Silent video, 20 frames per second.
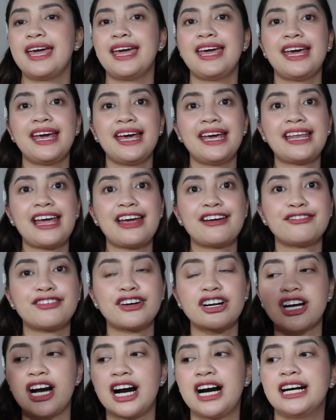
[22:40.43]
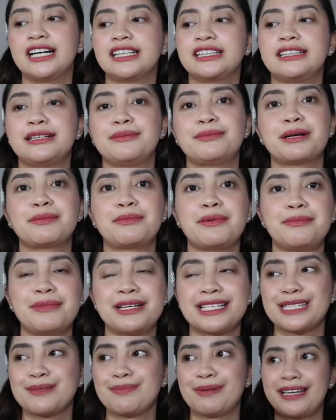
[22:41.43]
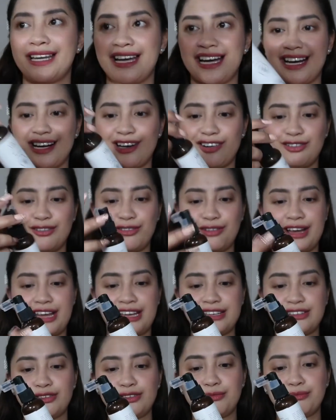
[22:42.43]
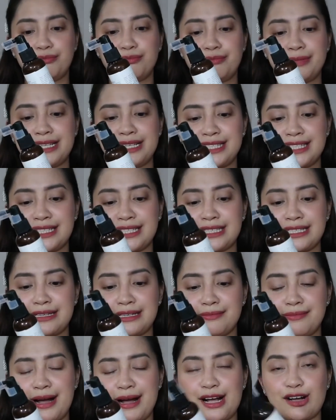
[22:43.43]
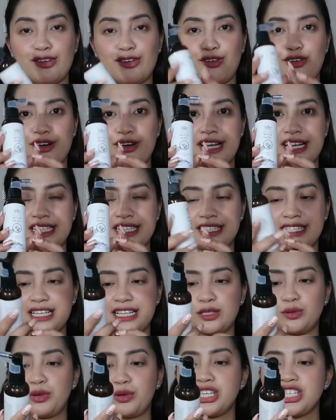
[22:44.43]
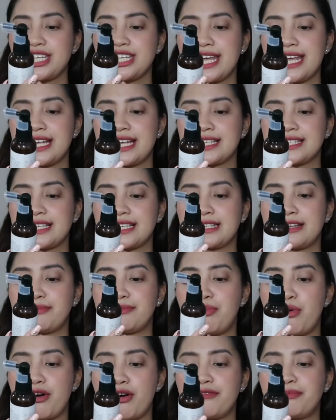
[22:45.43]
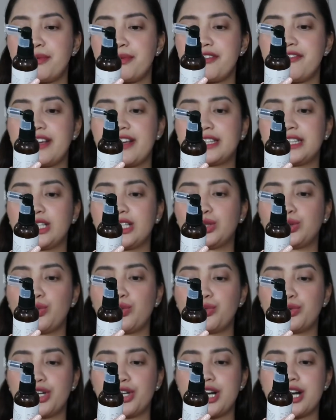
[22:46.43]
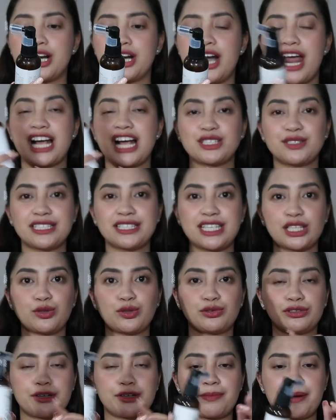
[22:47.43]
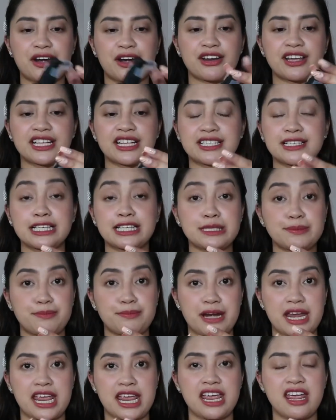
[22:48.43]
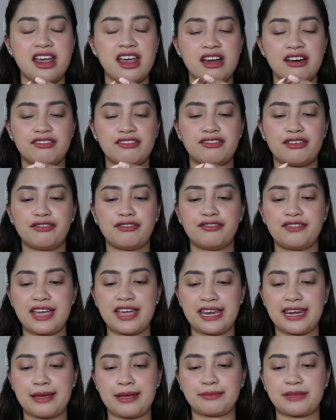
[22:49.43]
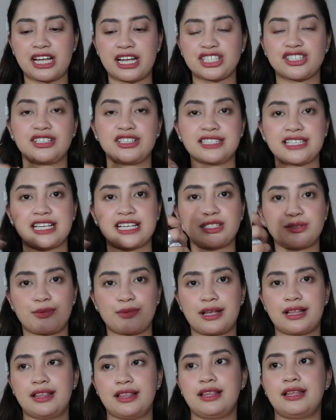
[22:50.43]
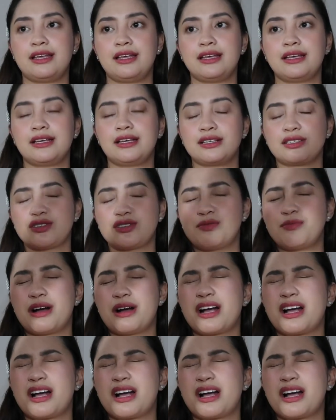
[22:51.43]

And I forgot na magme-mist pala ako. And yung mist na bago ko is this Witch Hazel na Pore Perfecting Toner. Actually, it's a toner pero it's a spray from V&M Naturals as well. So,